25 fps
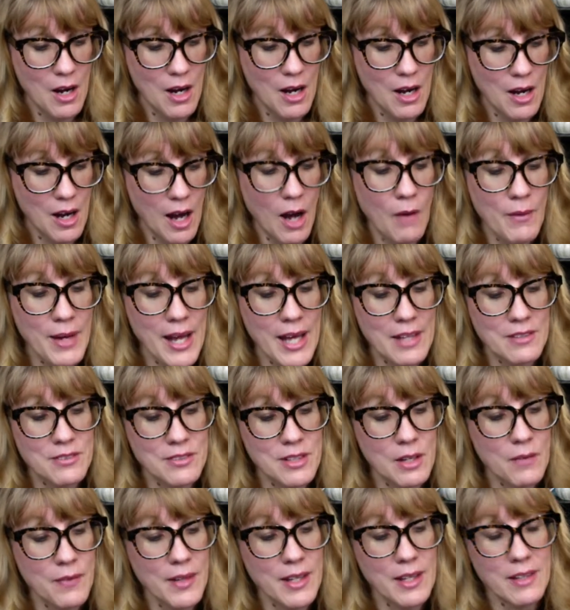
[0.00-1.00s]
Oh yeah,
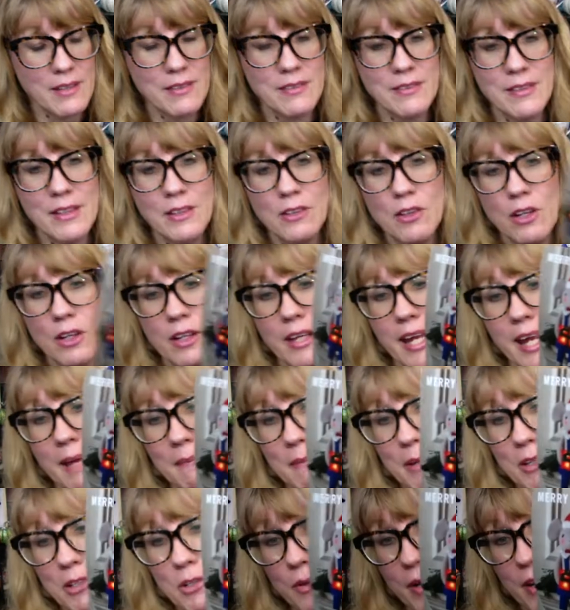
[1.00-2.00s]
see look,
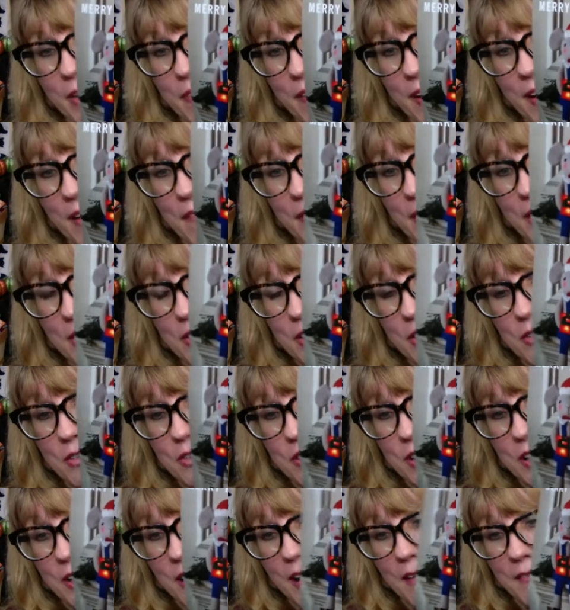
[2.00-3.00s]
campaign 25, they do
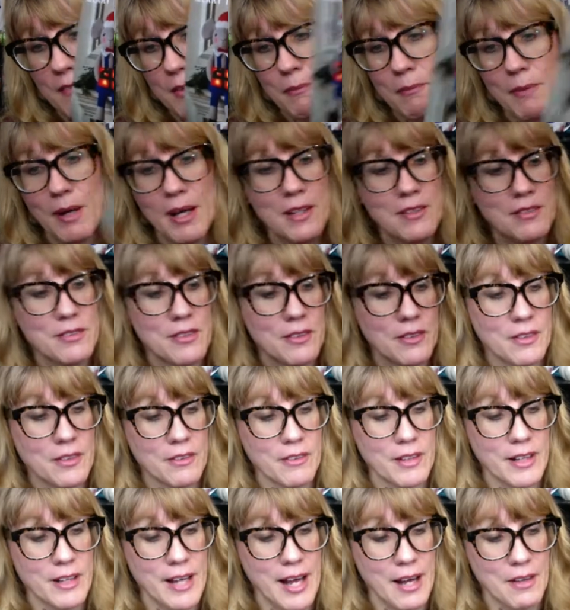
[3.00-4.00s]
still have the mice in the
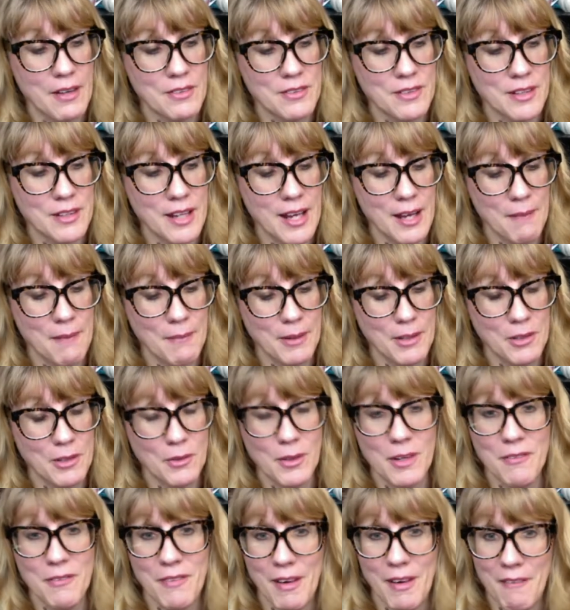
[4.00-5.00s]
greenhouse in campaign
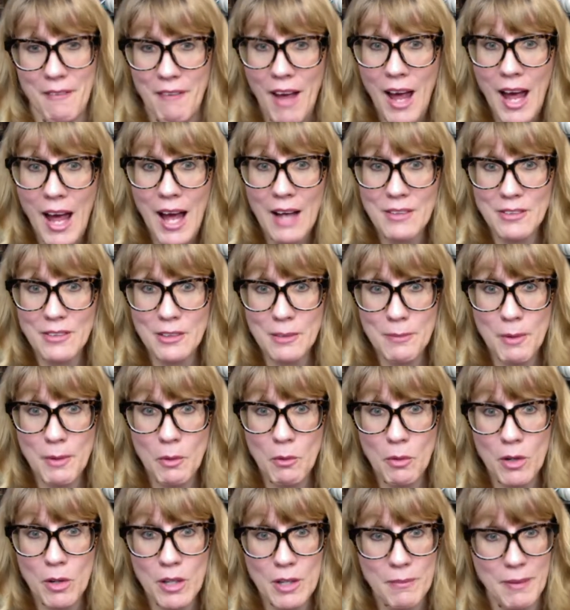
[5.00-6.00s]
25. I was a little bit
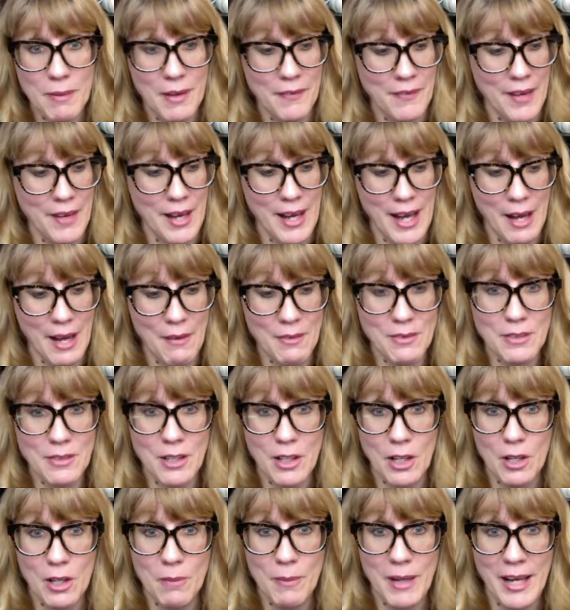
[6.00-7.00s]
worried about that. I was like,
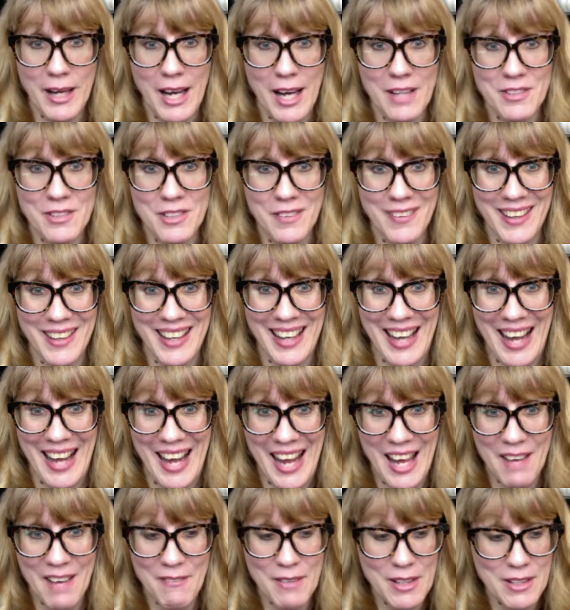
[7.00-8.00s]
oh my gosh, are they going to
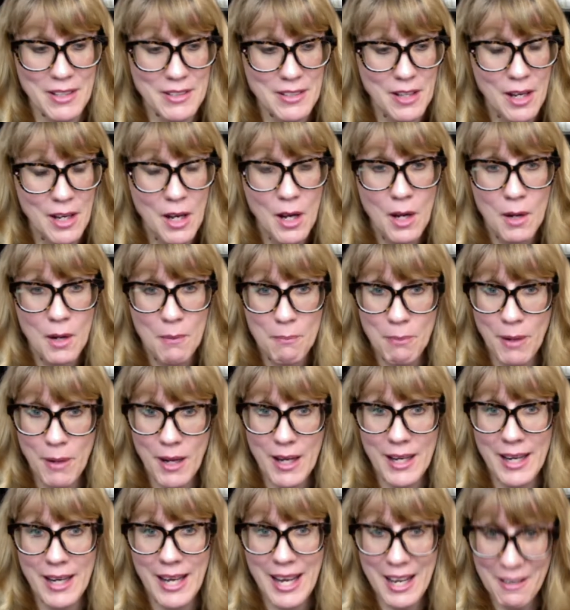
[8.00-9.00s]
have it?
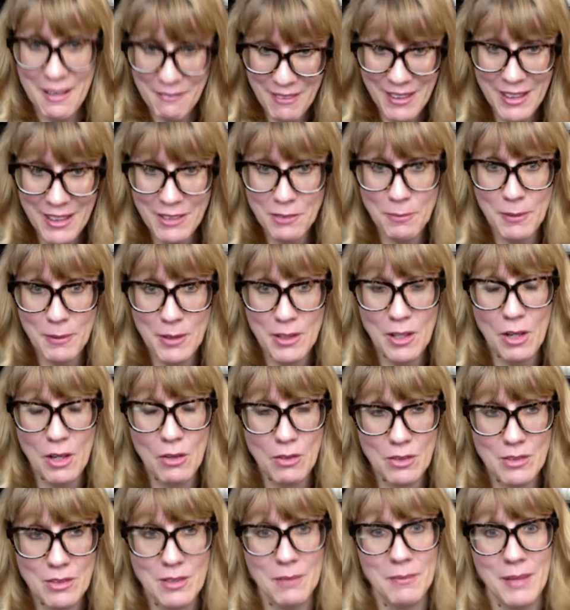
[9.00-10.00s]
But Avon has been
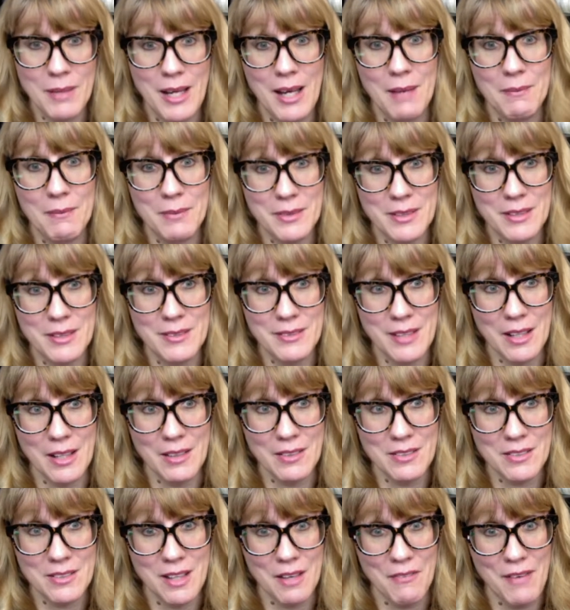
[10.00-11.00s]
known sometimes to sell
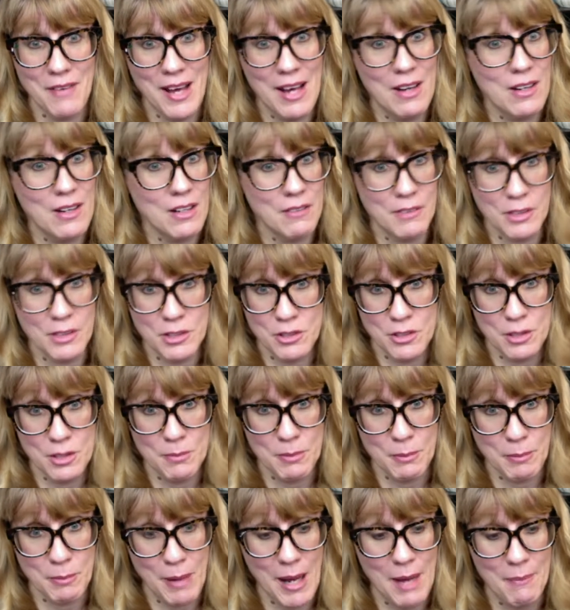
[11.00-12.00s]
stuff out if it's
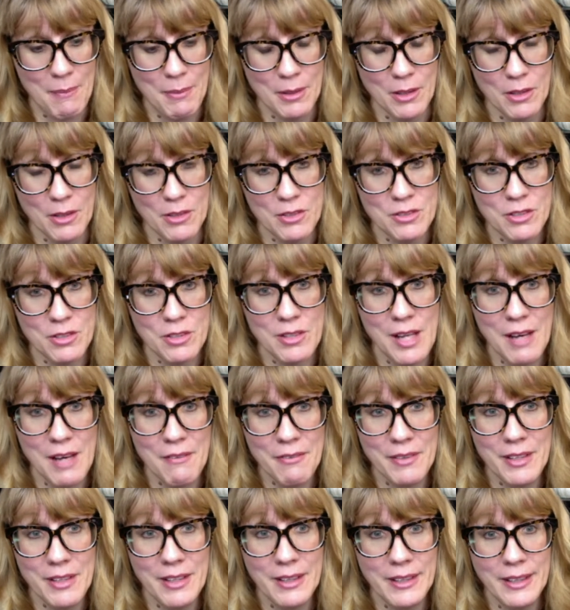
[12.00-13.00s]
super popular. So
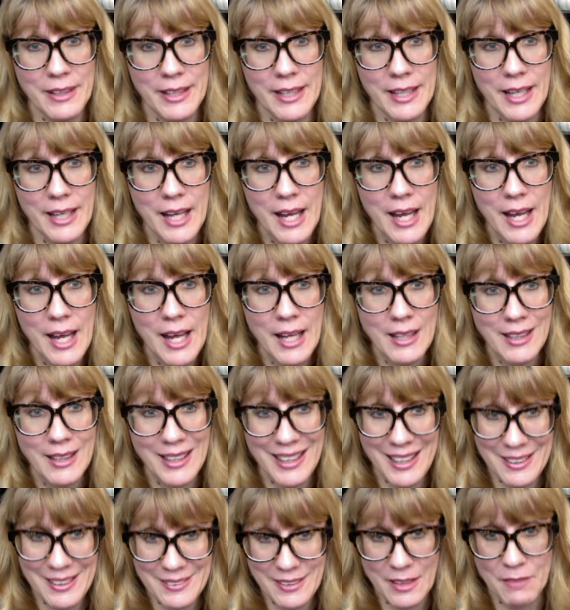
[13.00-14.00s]
definitely,
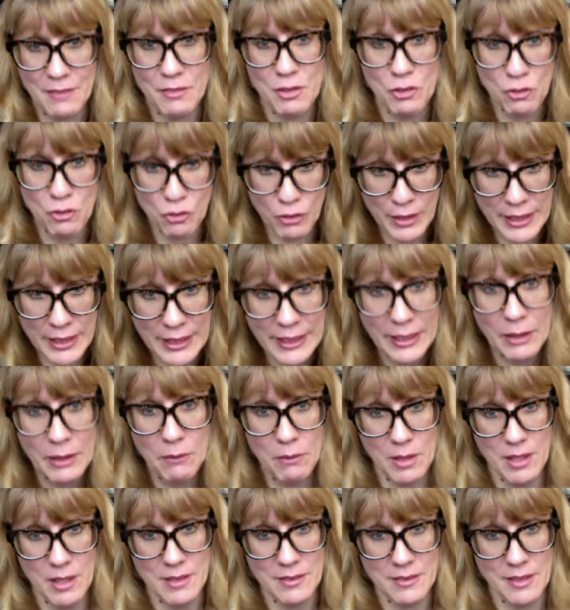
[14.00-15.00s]
like I said, if you really
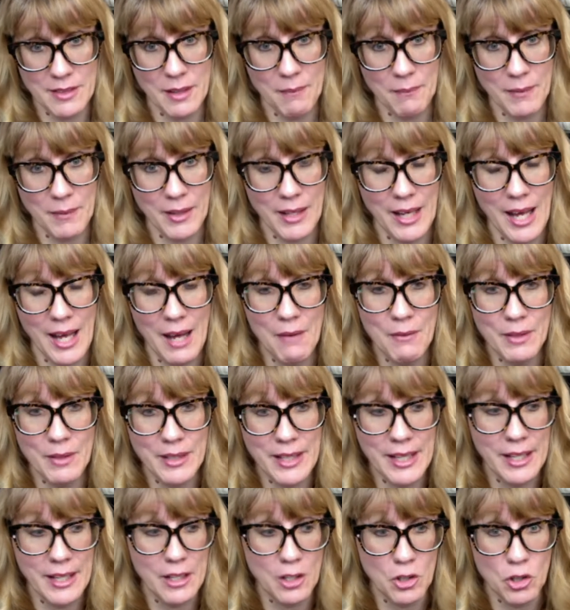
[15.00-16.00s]
want something, I would
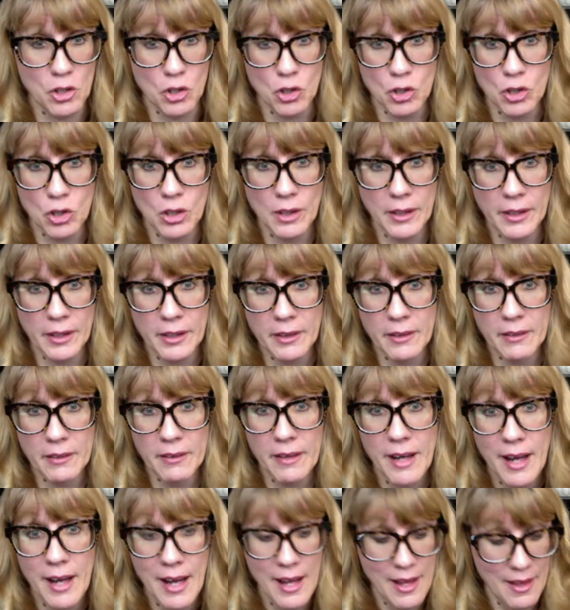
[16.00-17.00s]
get it
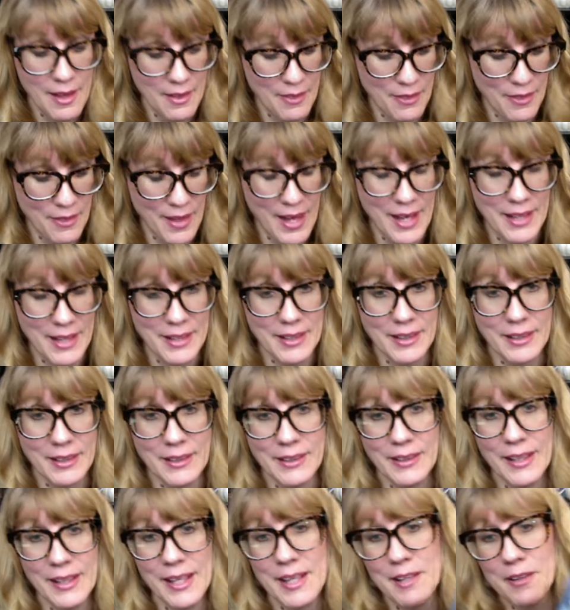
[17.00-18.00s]
earlier than
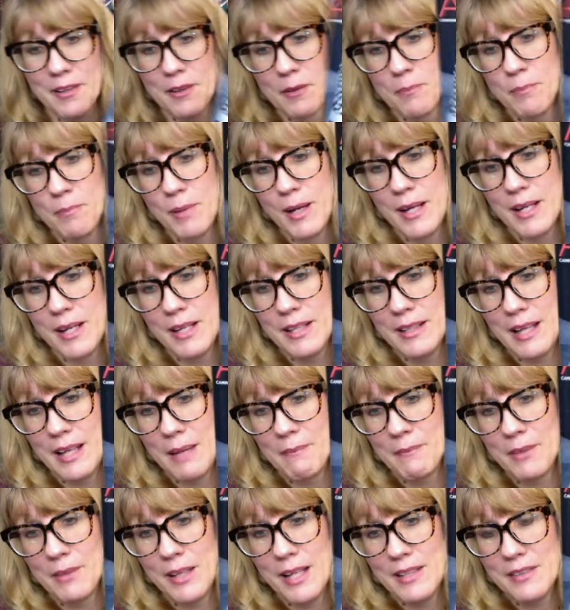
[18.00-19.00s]
later. But
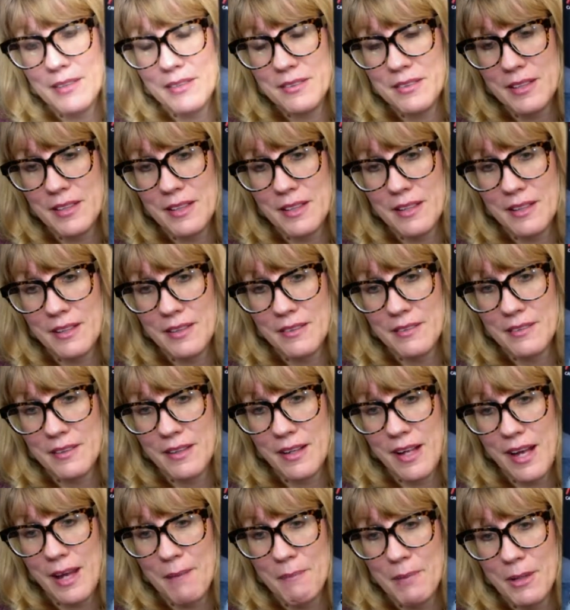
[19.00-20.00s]
I'm glad to see that it is
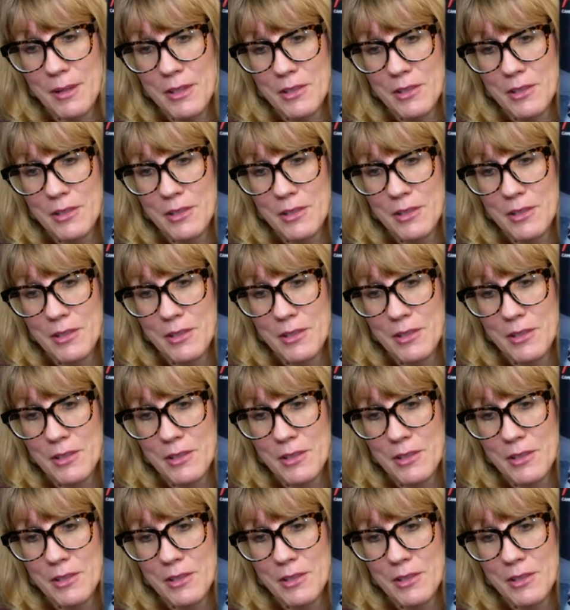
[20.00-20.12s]
in campaign